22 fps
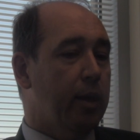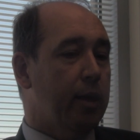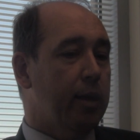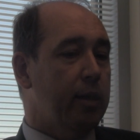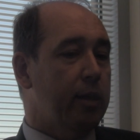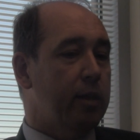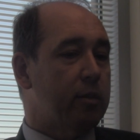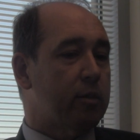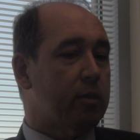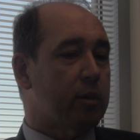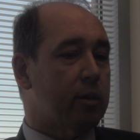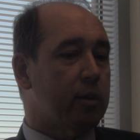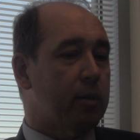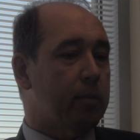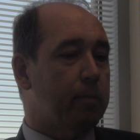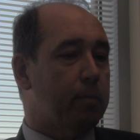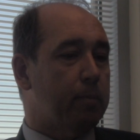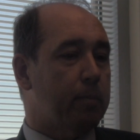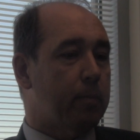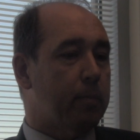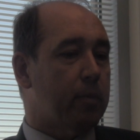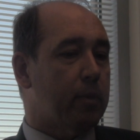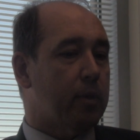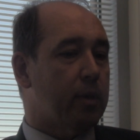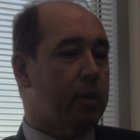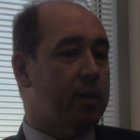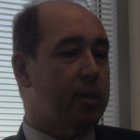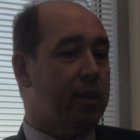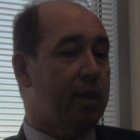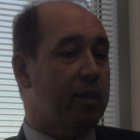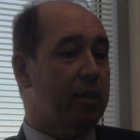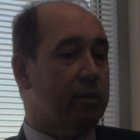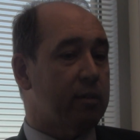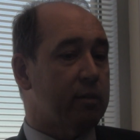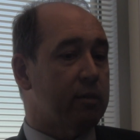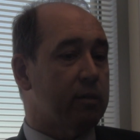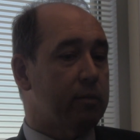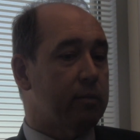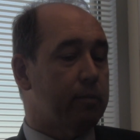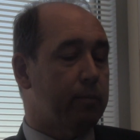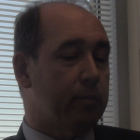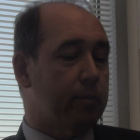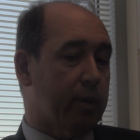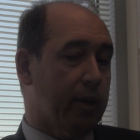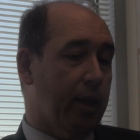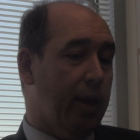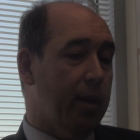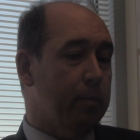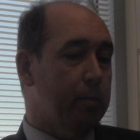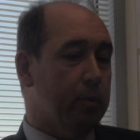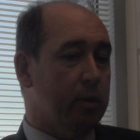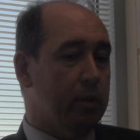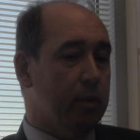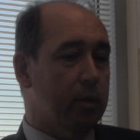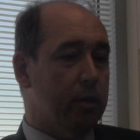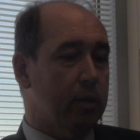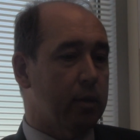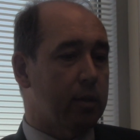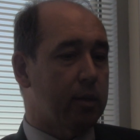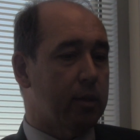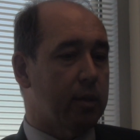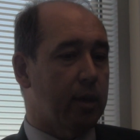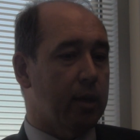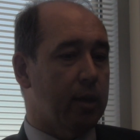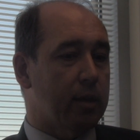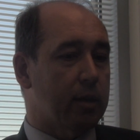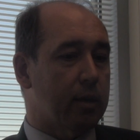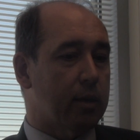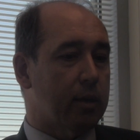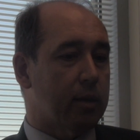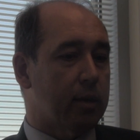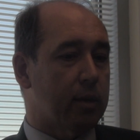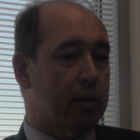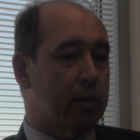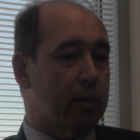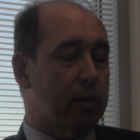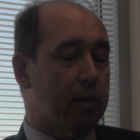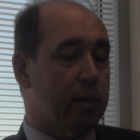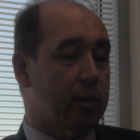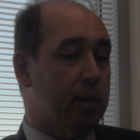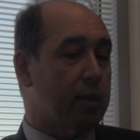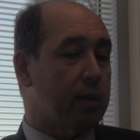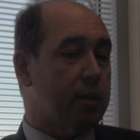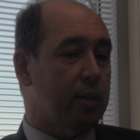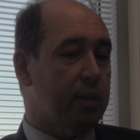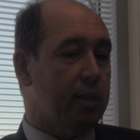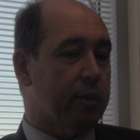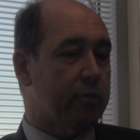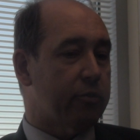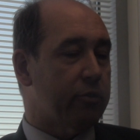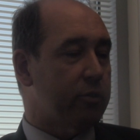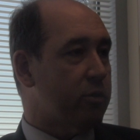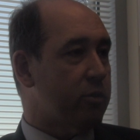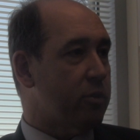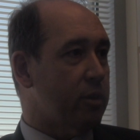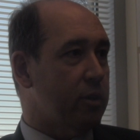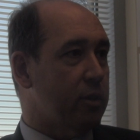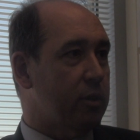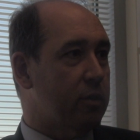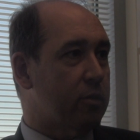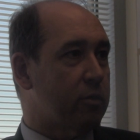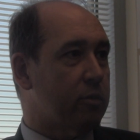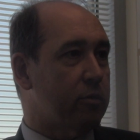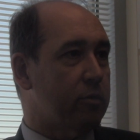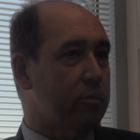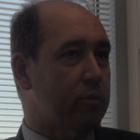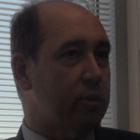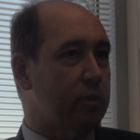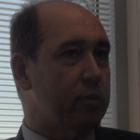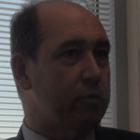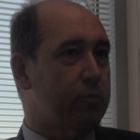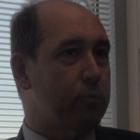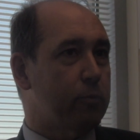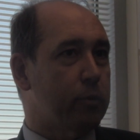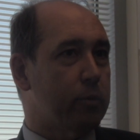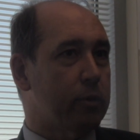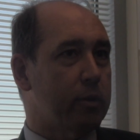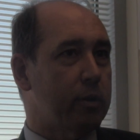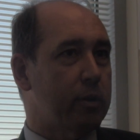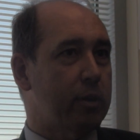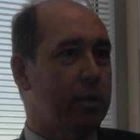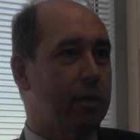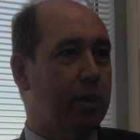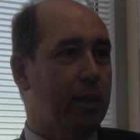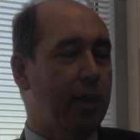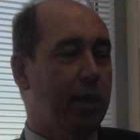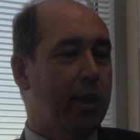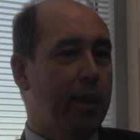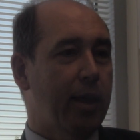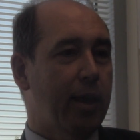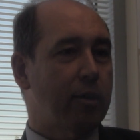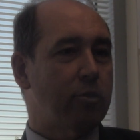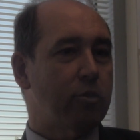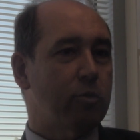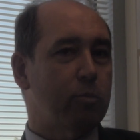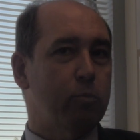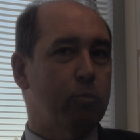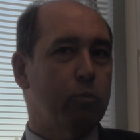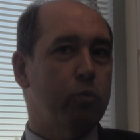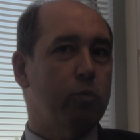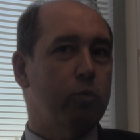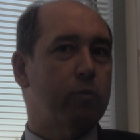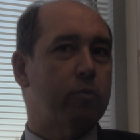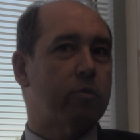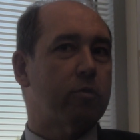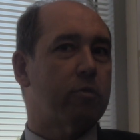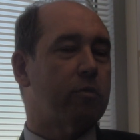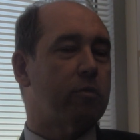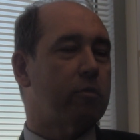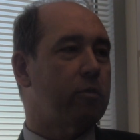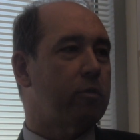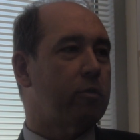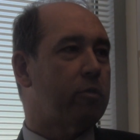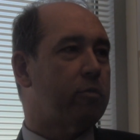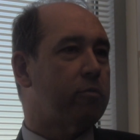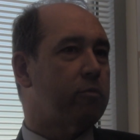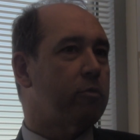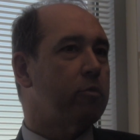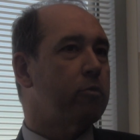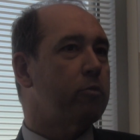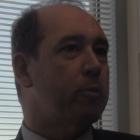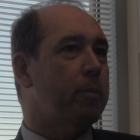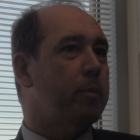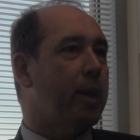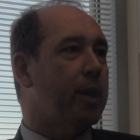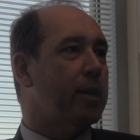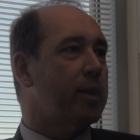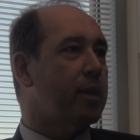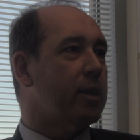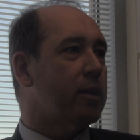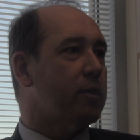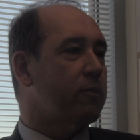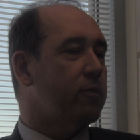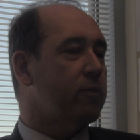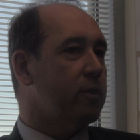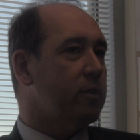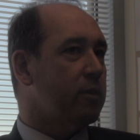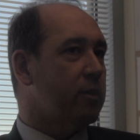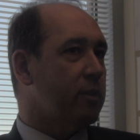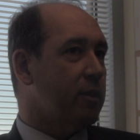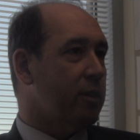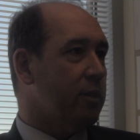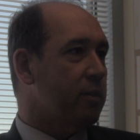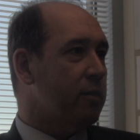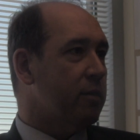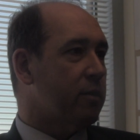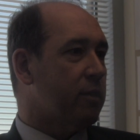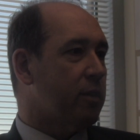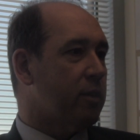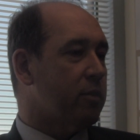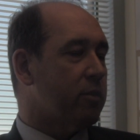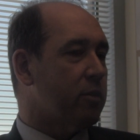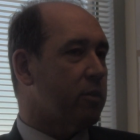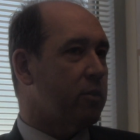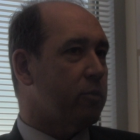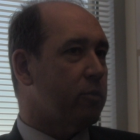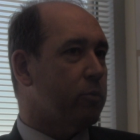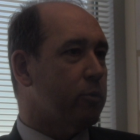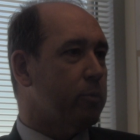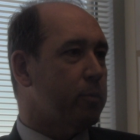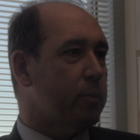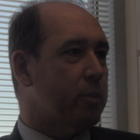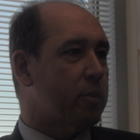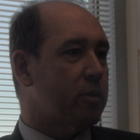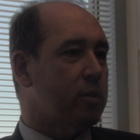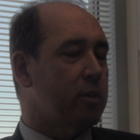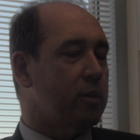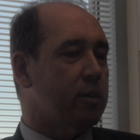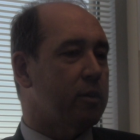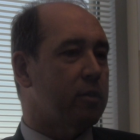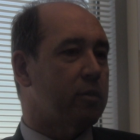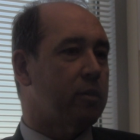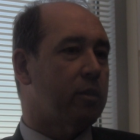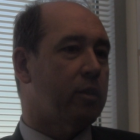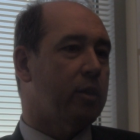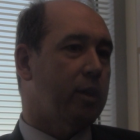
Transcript: is a tether, a cable that can conduct electricity. So therefore, as it moves through the magnetic field of the Earth, as it orbits the Earth,